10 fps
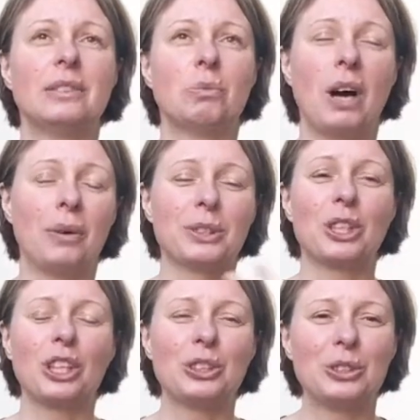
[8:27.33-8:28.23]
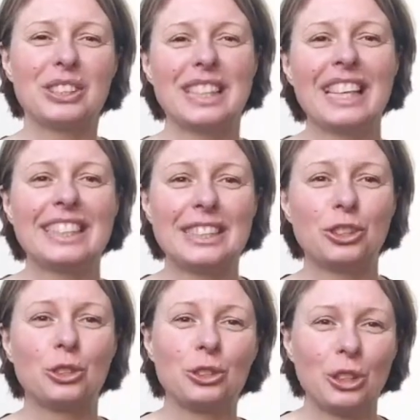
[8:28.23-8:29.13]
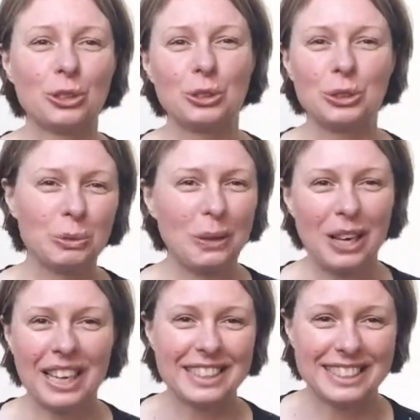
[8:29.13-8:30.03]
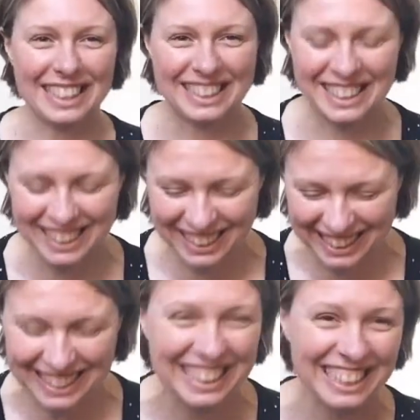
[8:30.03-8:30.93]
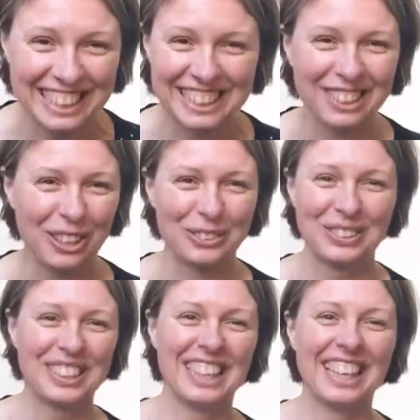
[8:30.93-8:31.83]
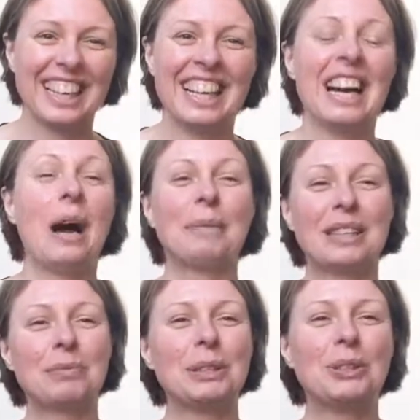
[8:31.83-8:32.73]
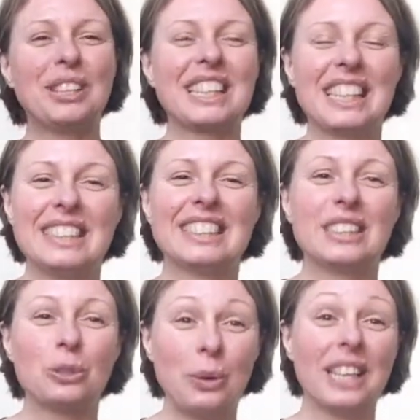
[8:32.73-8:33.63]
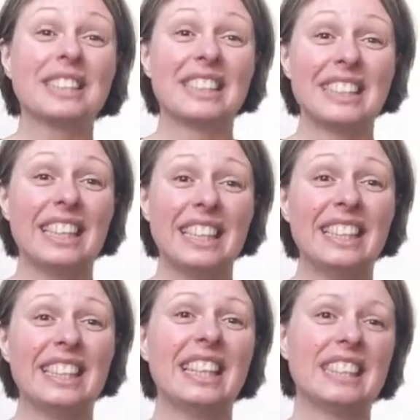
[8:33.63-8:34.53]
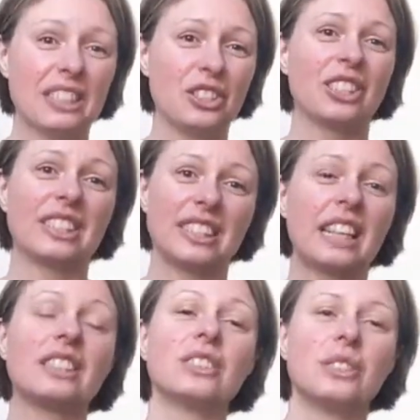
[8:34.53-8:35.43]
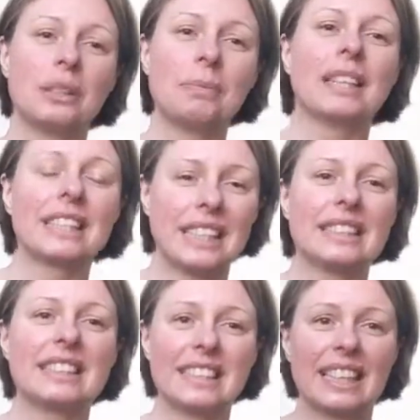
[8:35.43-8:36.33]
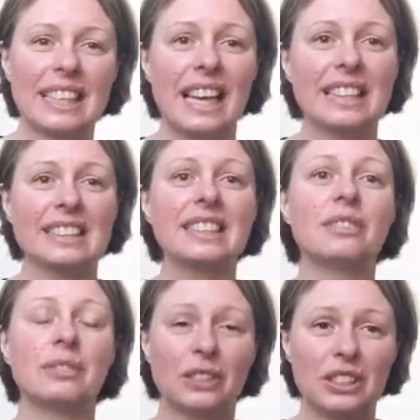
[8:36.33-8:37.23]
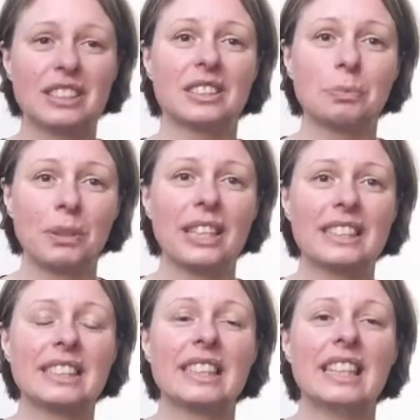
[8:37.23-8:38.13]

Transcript: what I was going to say is, do not do what I did years ago. I mean, I've been doing cleansing twice a year, and I just started doing my cleansing again for this spring.